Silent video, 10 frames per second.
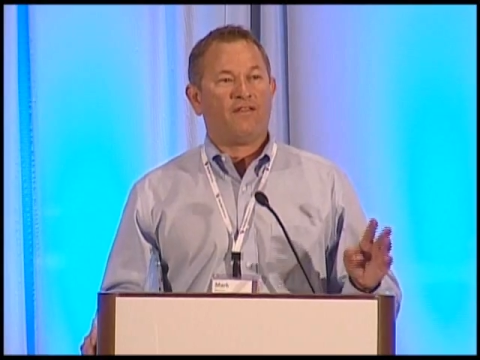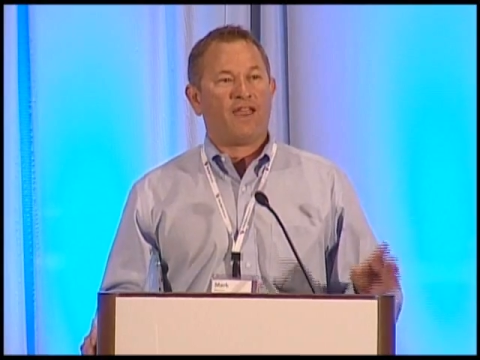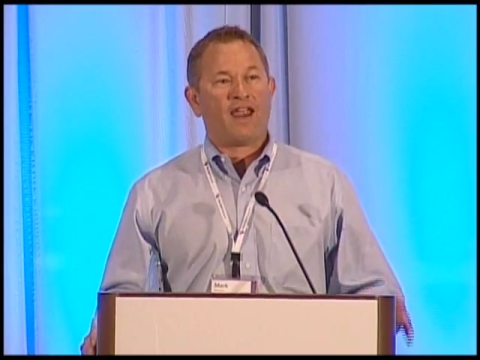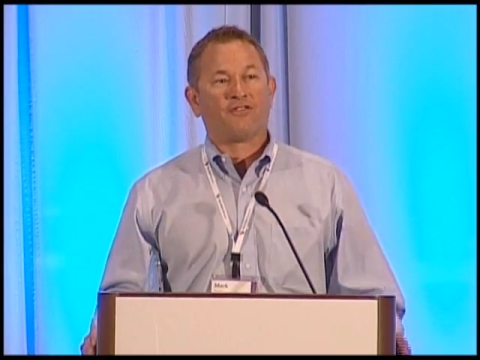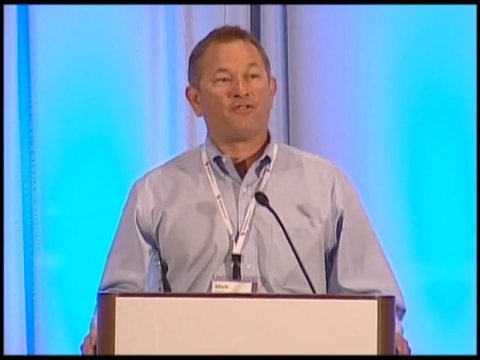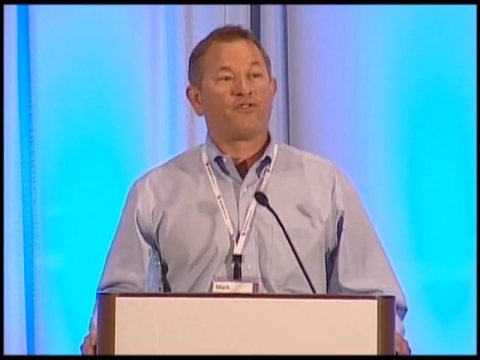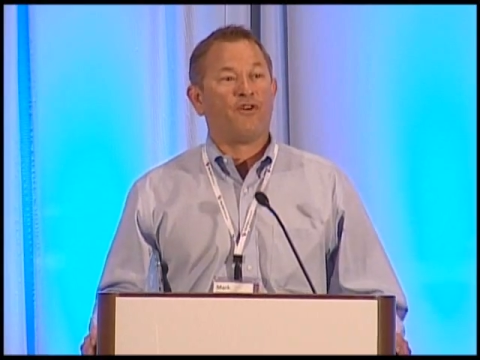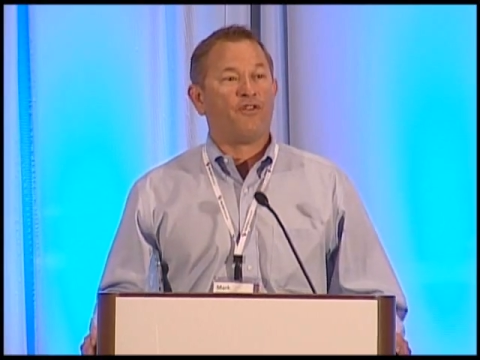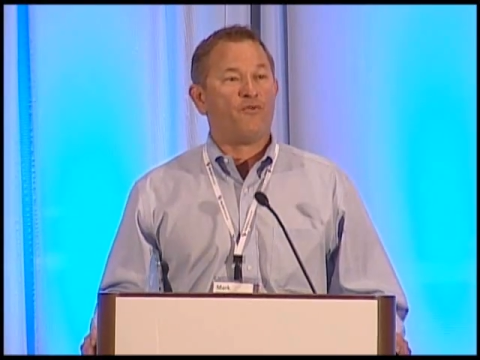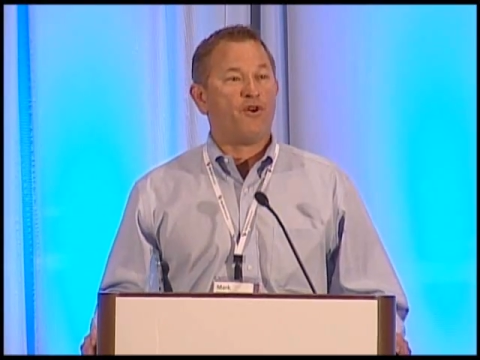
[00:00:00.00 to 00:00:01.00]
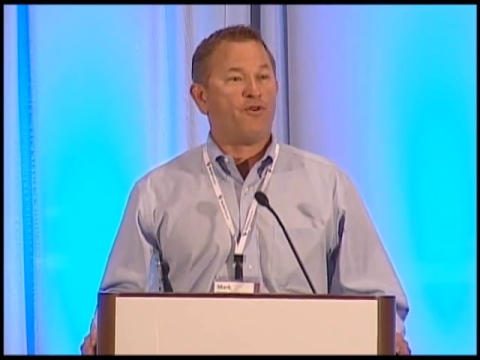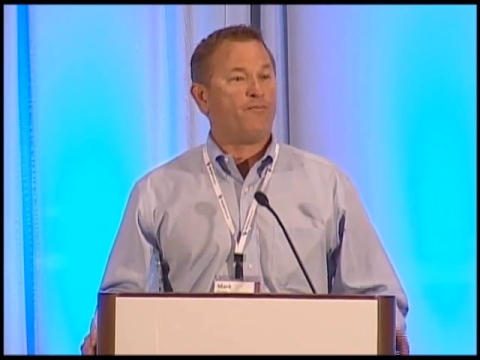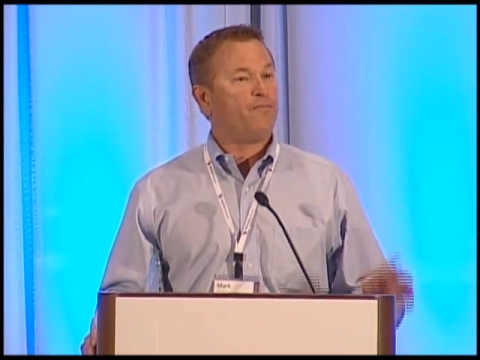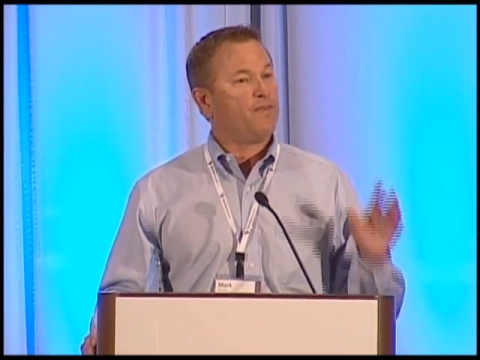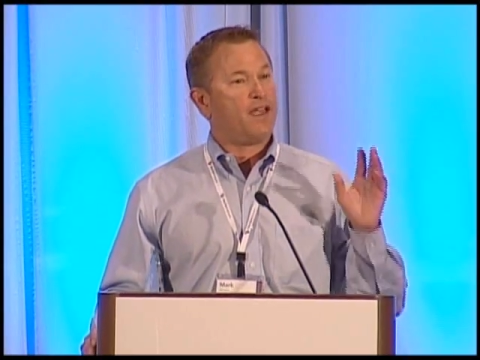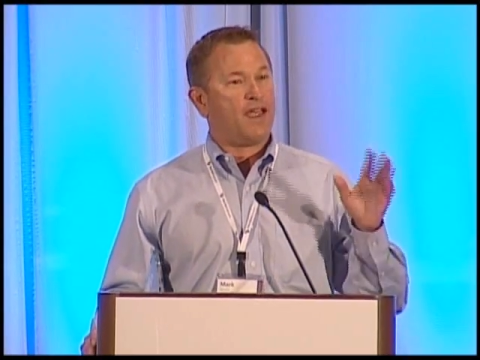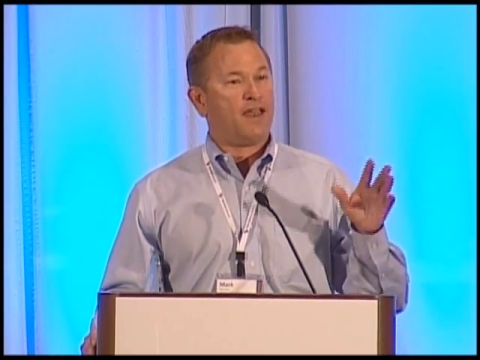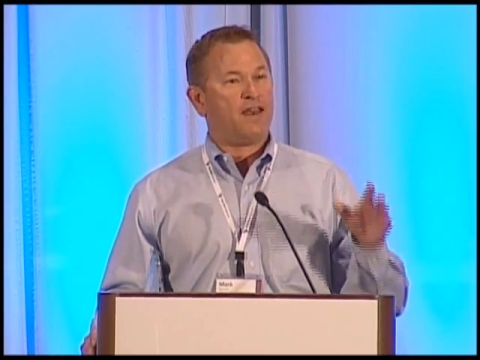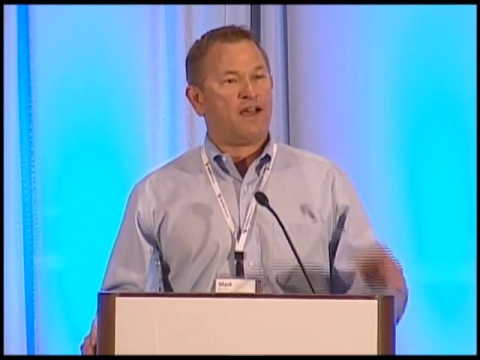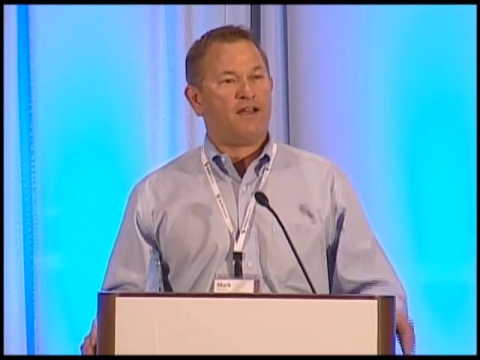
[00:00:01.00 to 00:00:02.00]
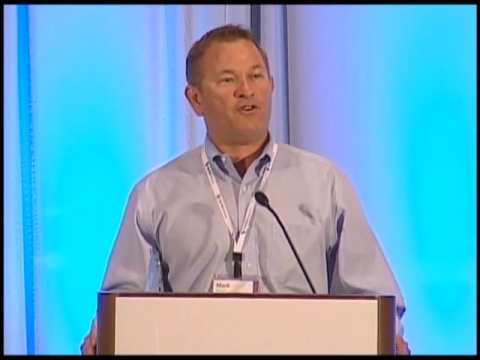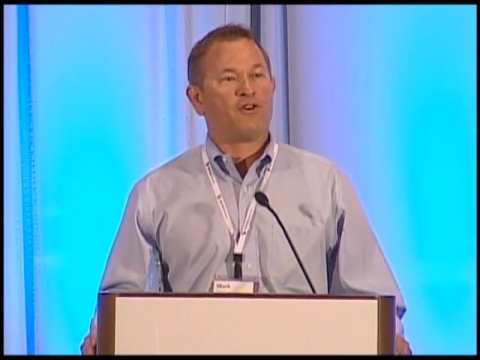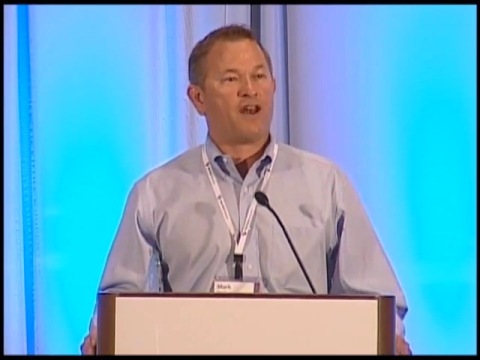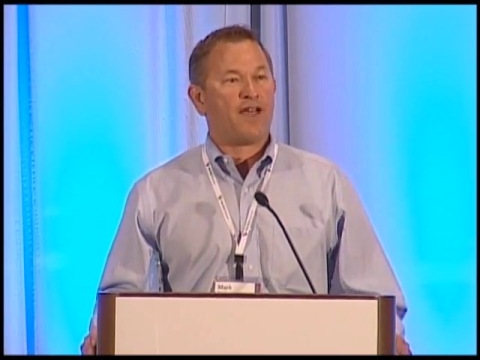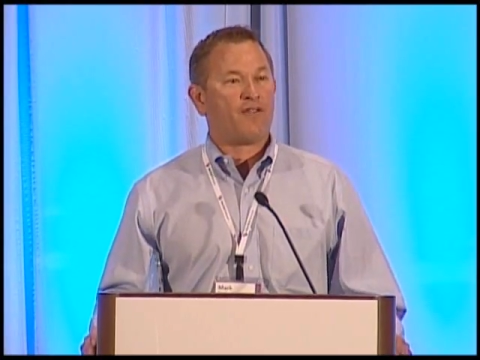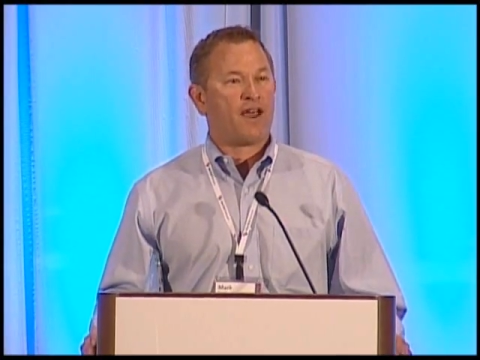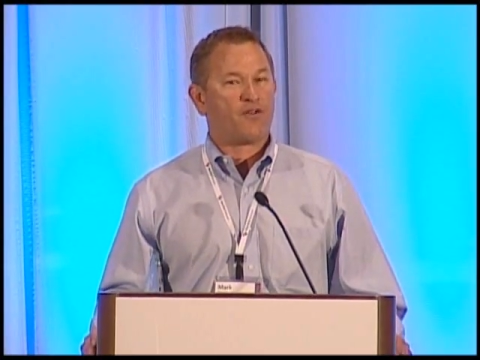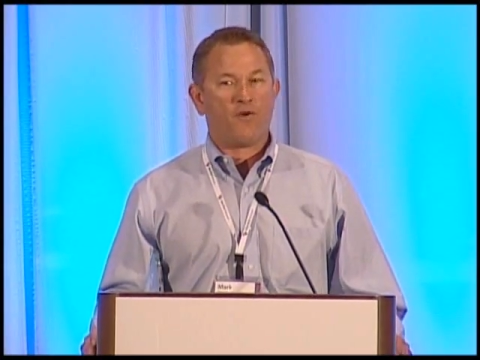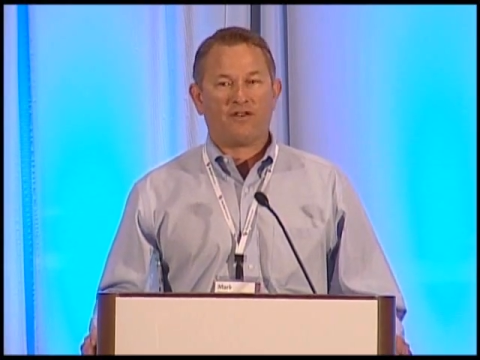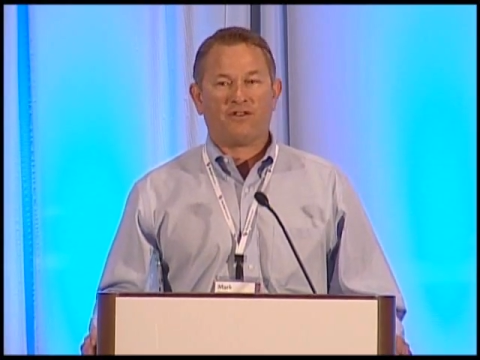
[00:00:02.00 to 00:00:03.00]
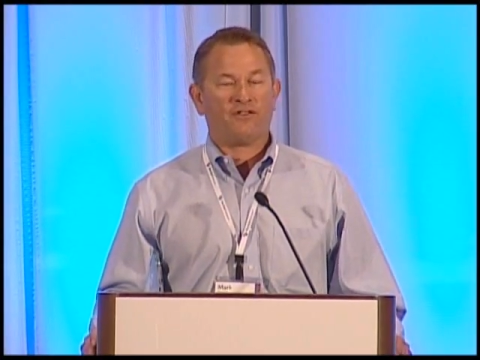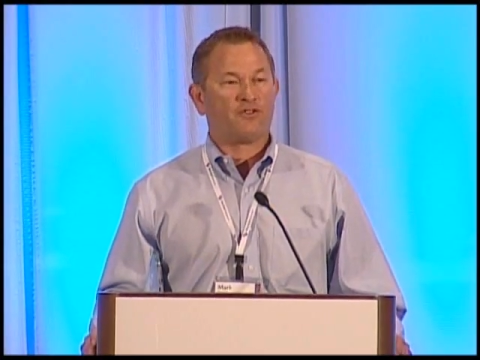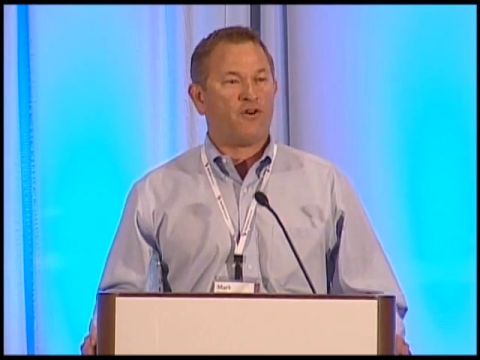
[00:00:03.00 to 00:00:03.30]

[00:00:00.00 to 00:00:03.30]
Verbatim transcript: the answers are in the room, and uh, you're going to have a lot of questions.